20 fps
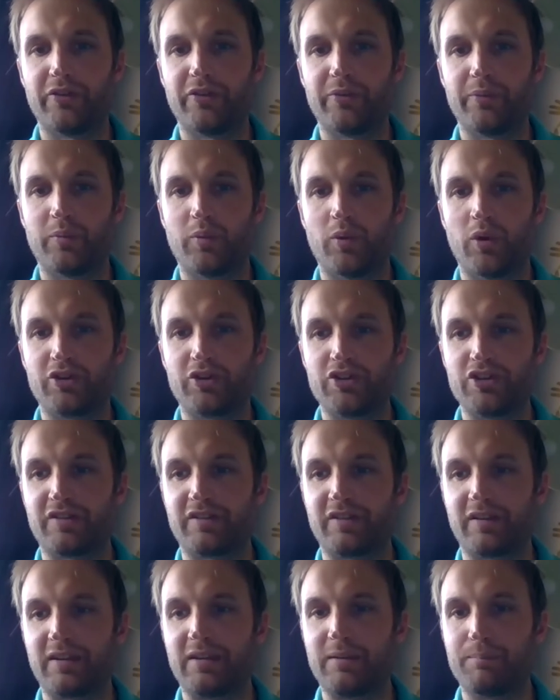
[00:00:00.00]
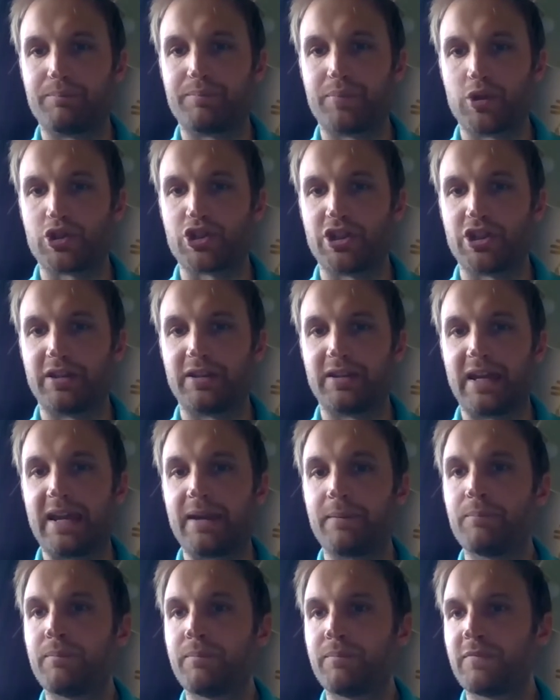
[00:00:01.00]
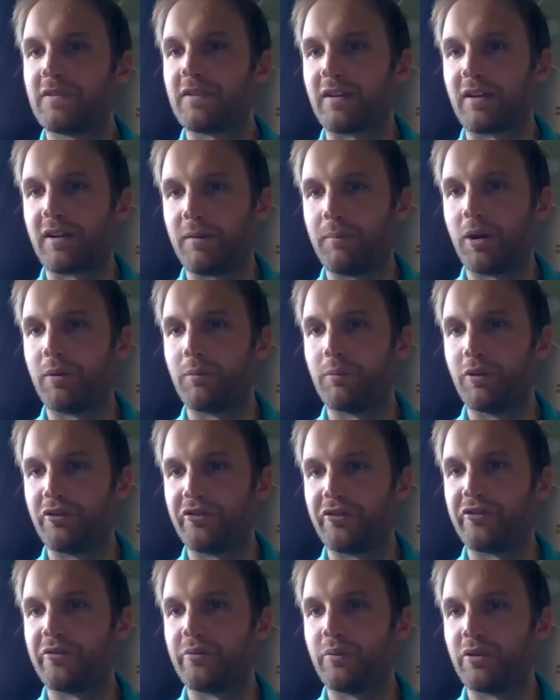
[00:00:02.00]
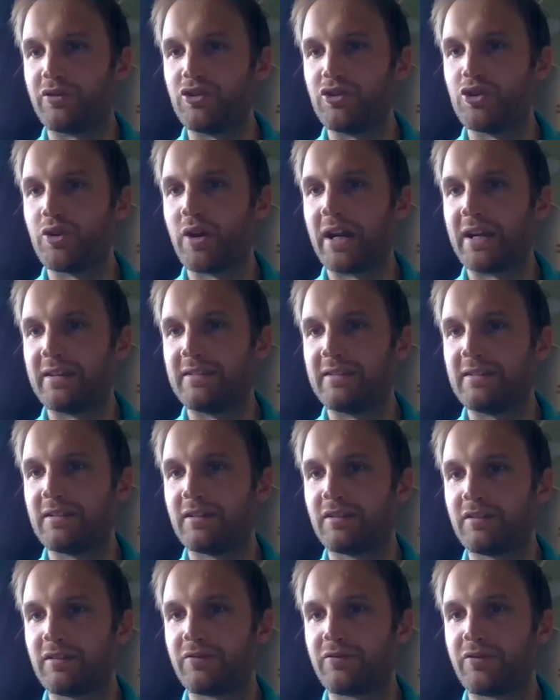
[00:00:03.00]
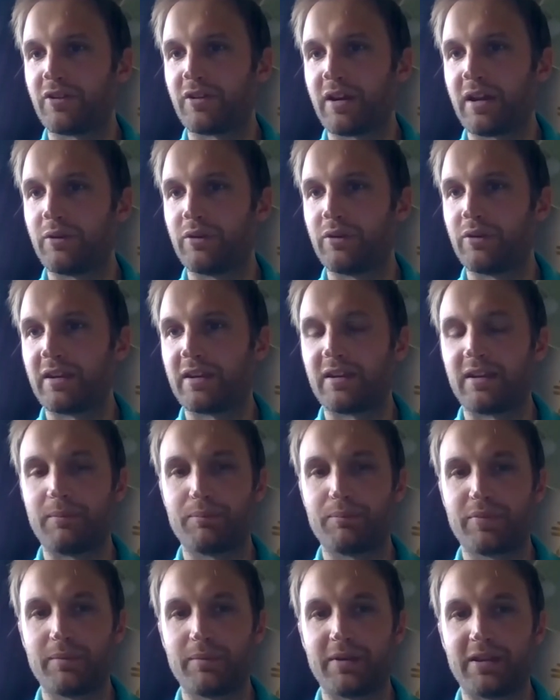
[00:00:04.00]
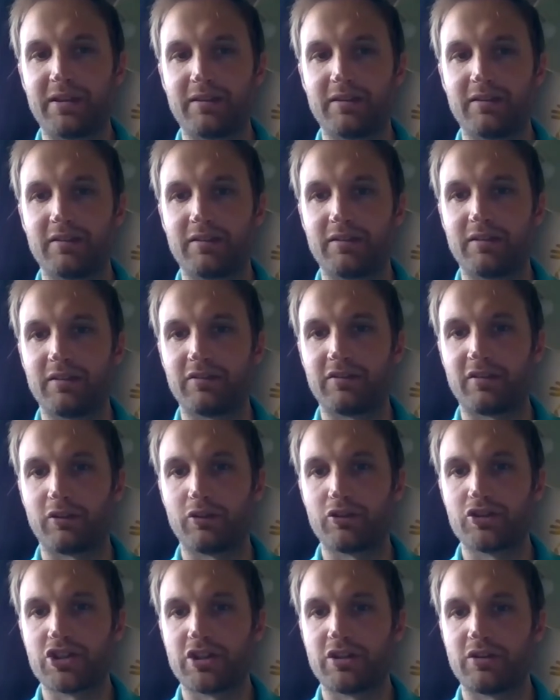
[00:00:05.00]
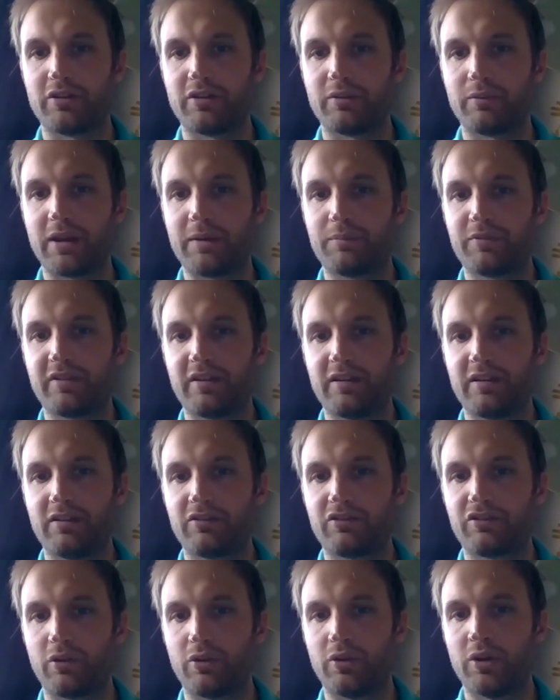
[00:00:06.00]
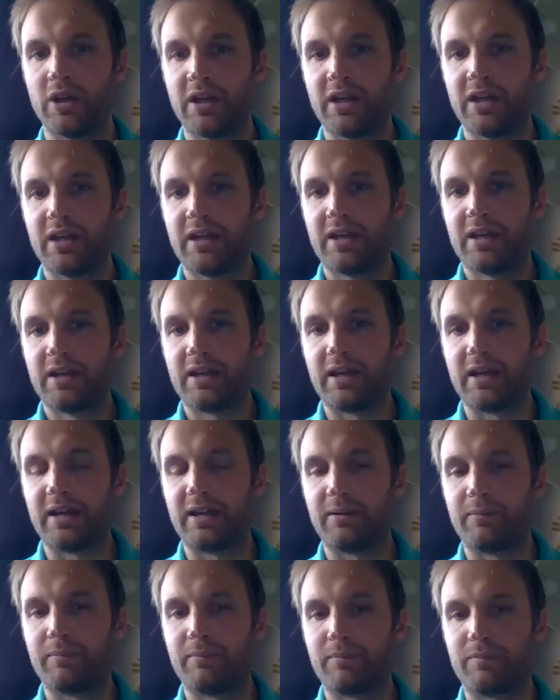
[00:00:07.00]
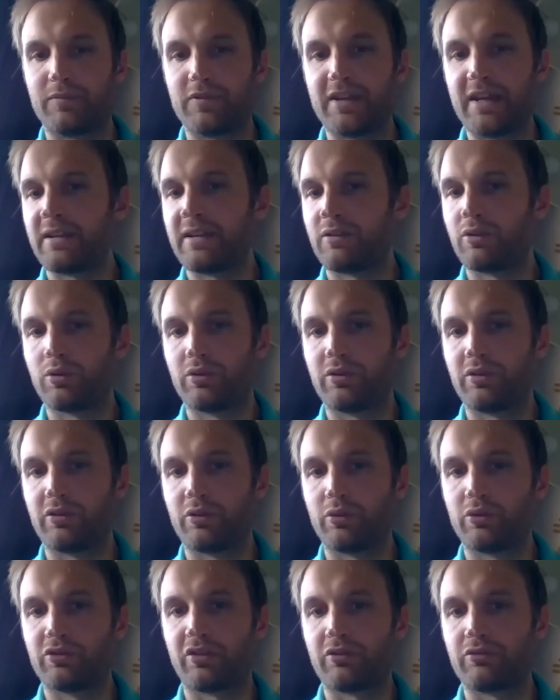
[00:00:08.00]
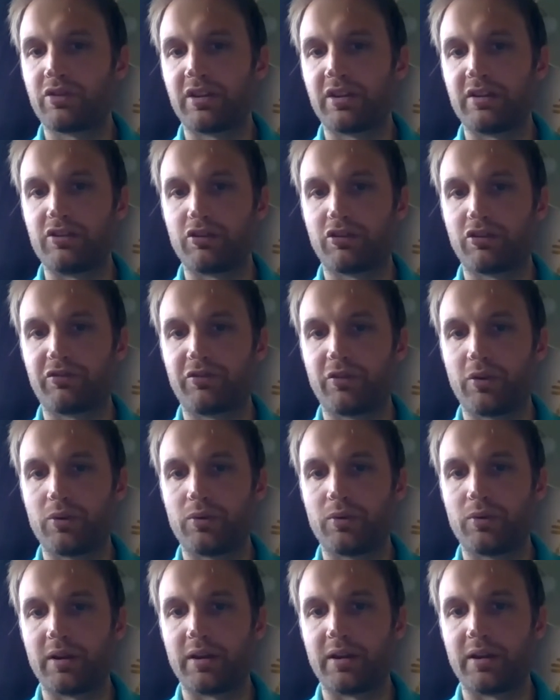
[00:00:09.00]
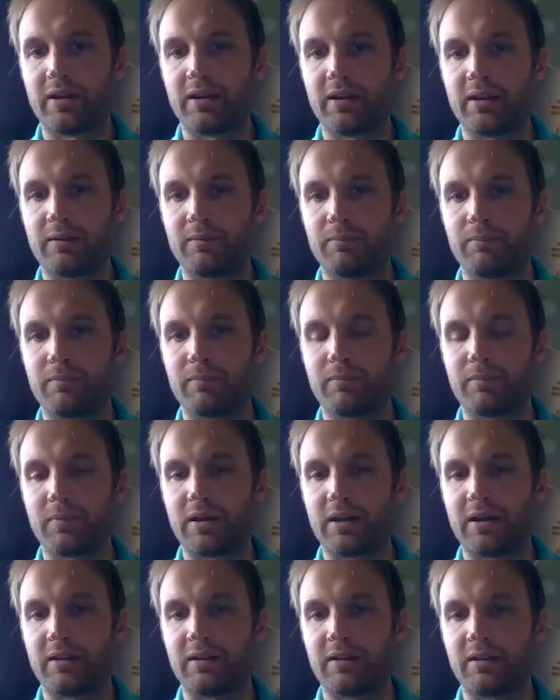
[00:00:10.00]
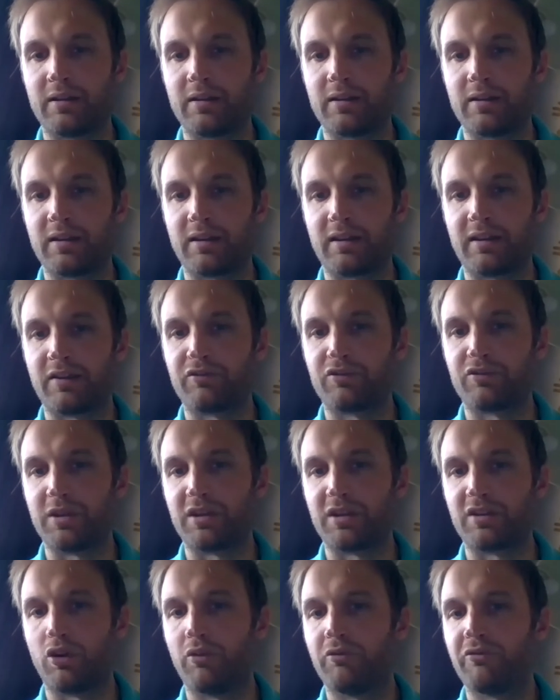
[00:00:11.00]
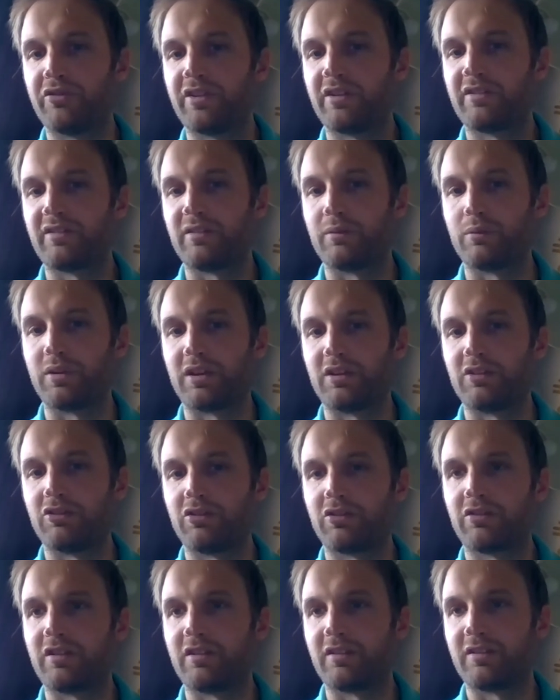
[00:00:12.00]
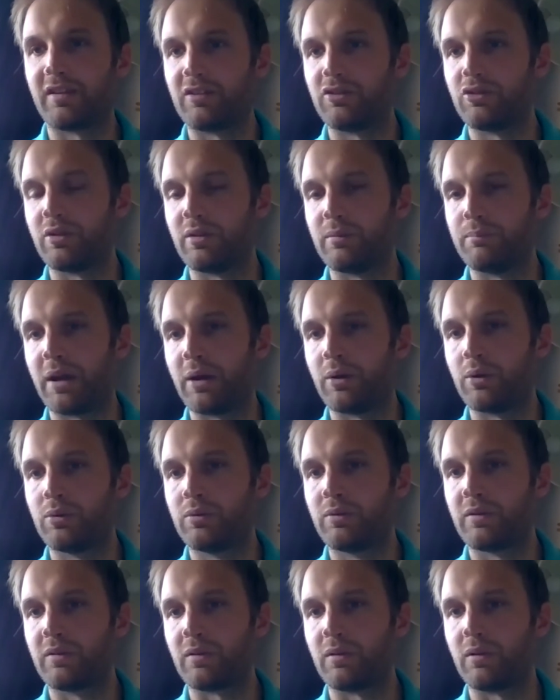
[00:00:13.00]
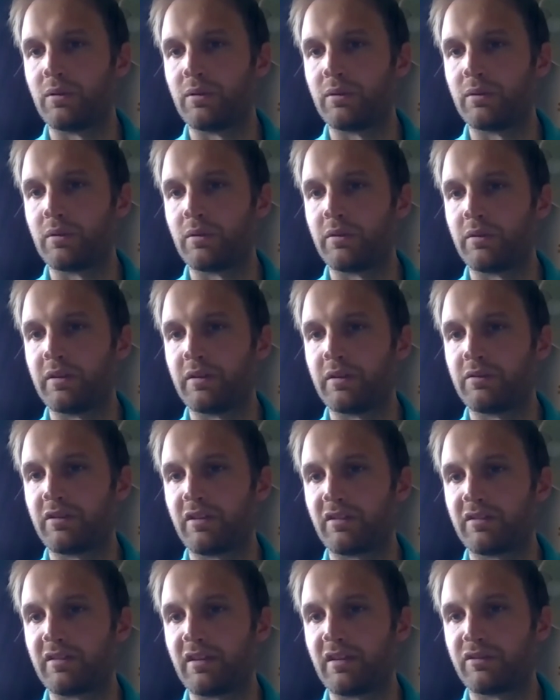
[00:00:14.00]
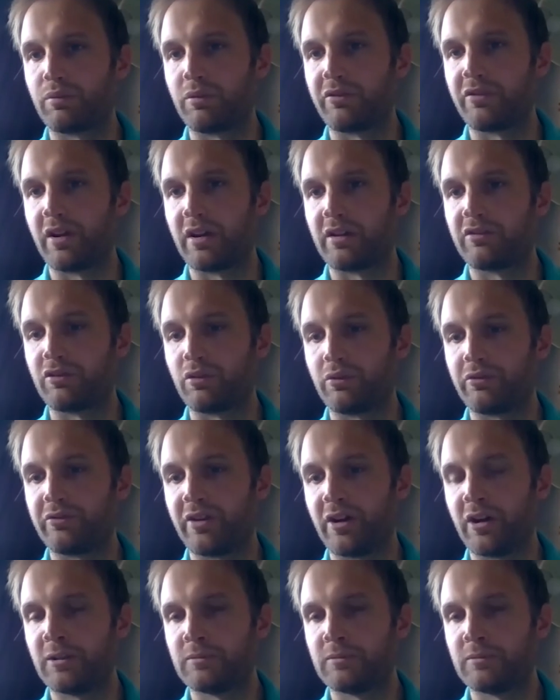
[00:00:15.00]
you to keep pushing them to come up with new ideas for how they can implement the solution on the website. So those are really useful, and it gives me confidence that we can just continue to build on the success we've had so far.